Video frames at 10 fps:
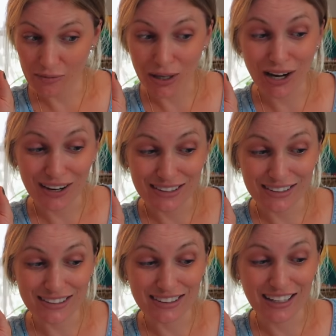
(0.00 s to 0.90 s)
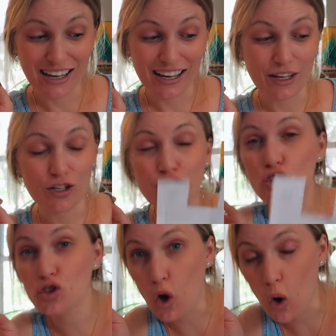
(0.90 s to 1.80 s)
because it is
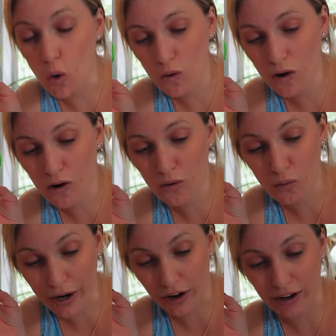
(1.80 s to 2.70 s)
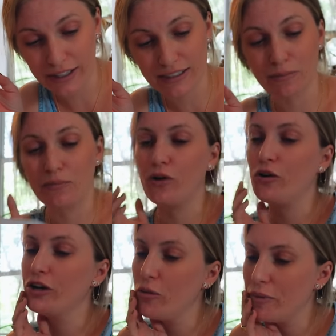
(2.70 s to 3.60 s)
so rare. It's a
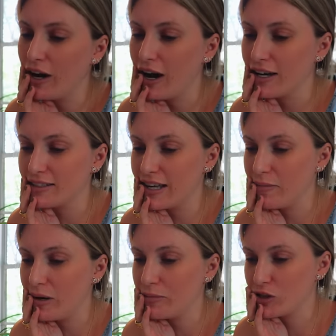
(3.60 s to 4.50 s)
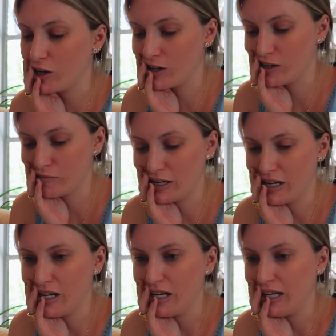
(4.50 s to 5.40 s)
Rodeo Pegase M M Charm
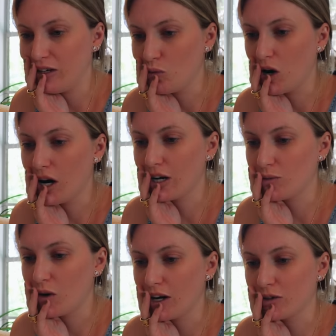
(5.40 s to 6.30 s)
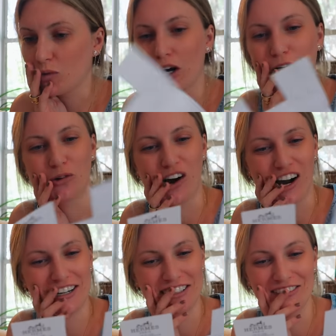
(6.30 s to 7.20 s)
in Noir, Noir, Noir,
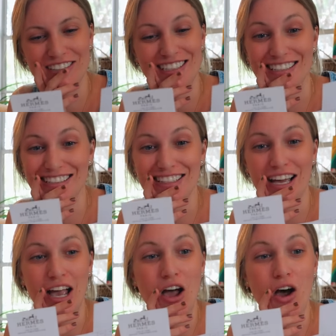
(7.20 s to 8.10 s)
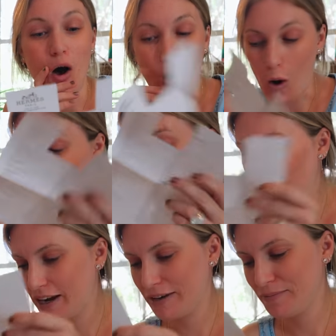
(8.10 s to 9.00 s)
Noir, which is all
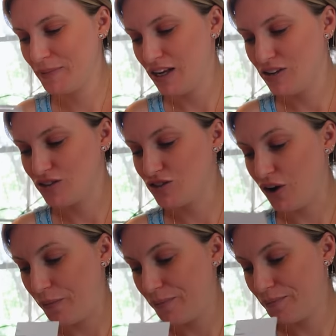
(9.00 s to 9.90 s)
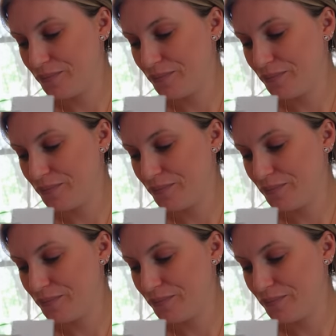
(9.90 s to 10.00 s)
black. So